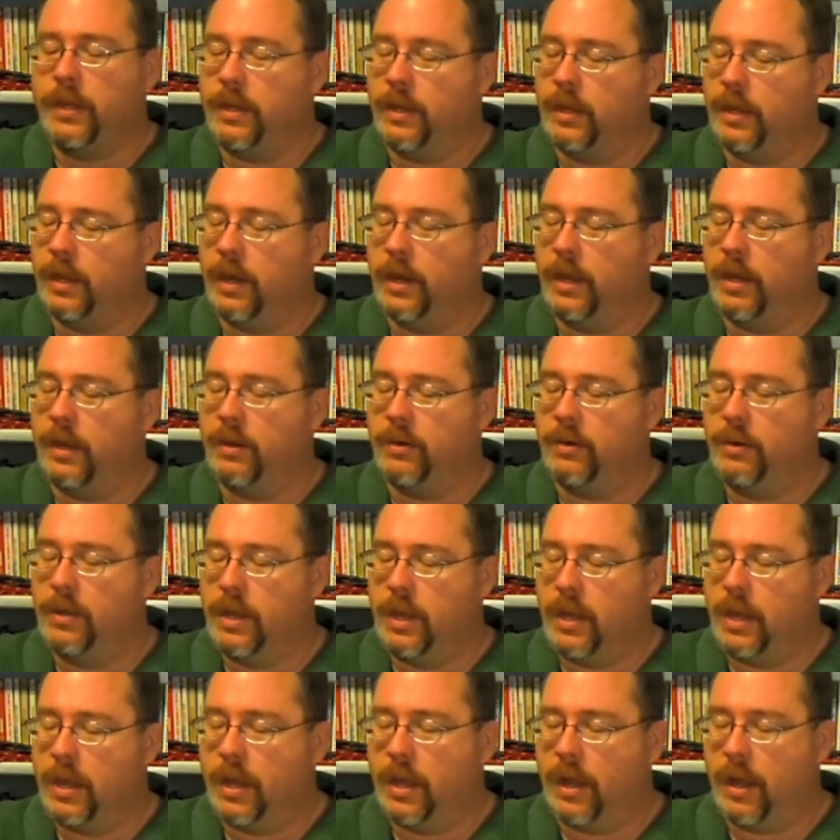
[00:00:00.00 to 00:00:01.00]
you know,
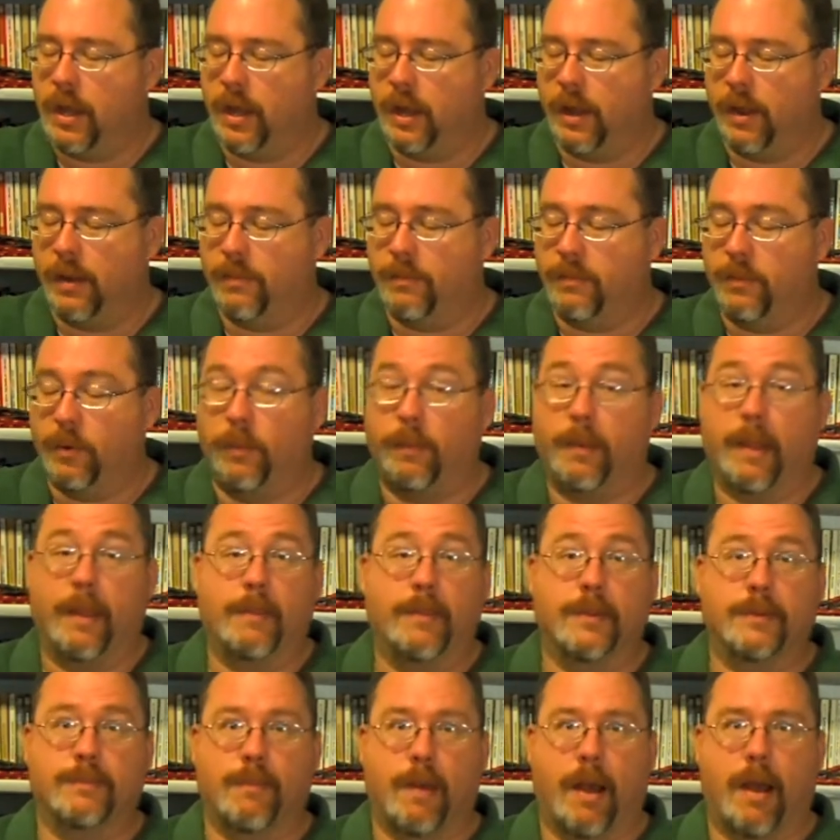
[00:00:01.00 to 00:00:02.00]
um, or
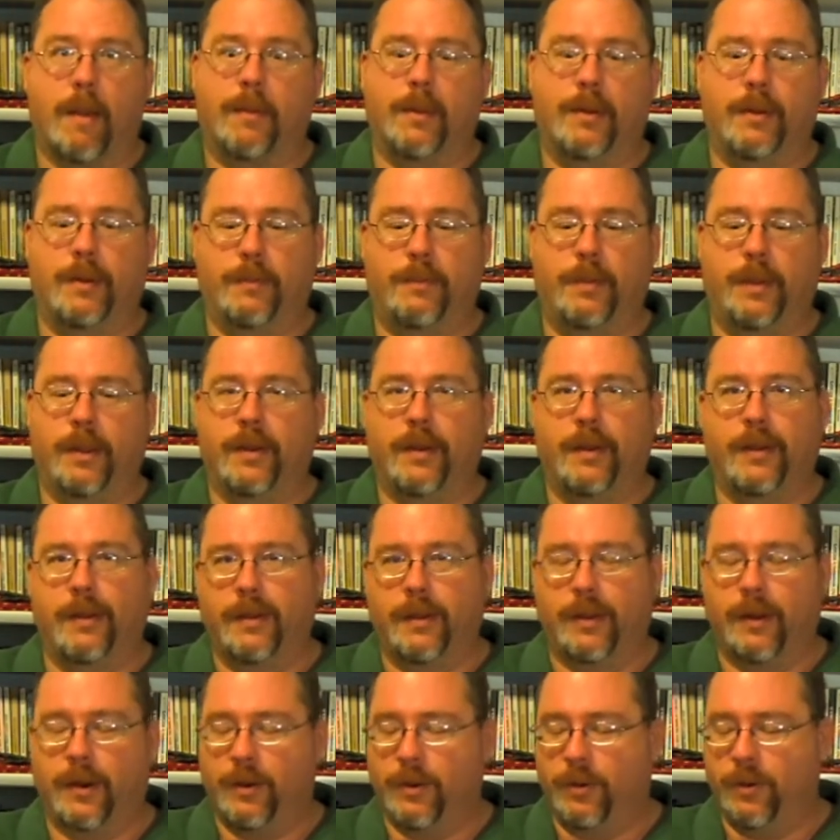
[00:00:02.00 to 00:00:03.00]
baby's mama, depending,
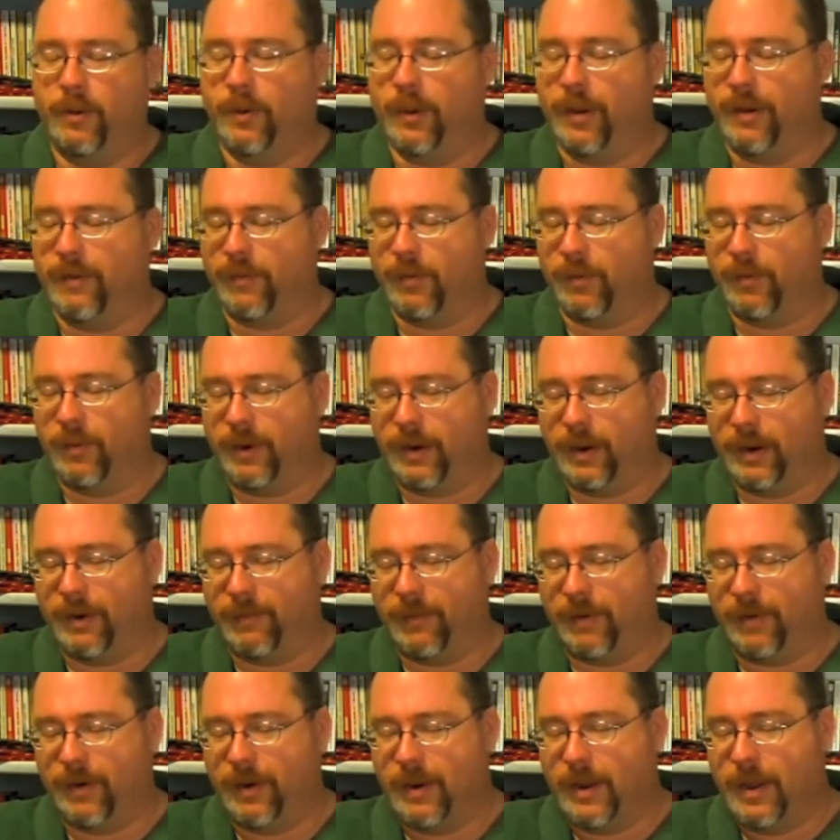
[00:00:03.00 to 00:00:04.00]
you know, whoever,
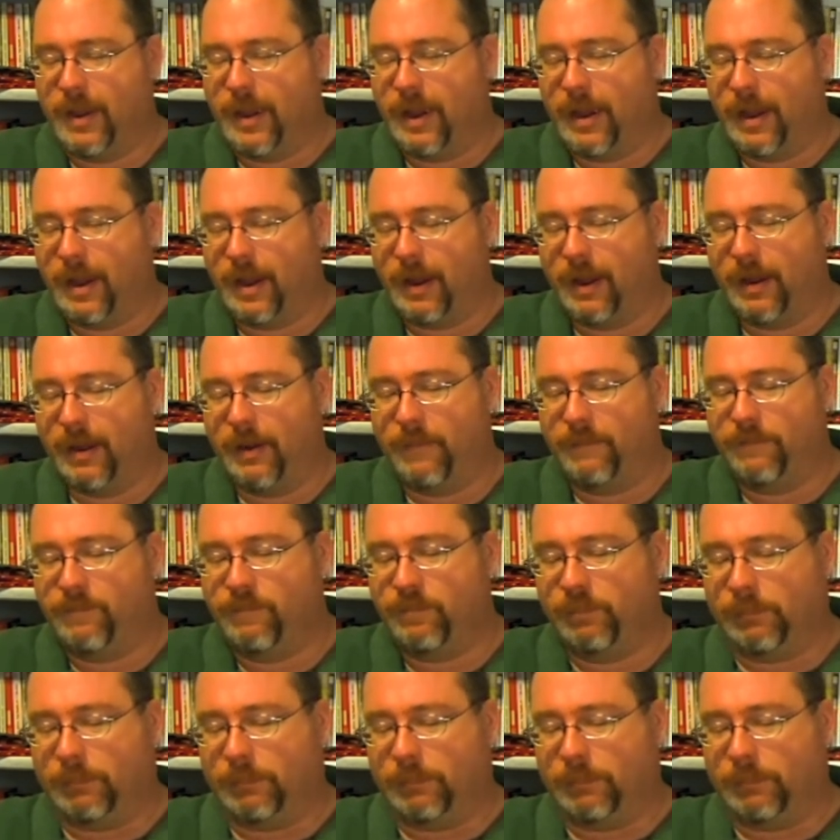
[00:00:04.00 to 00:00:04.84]
whatever, um,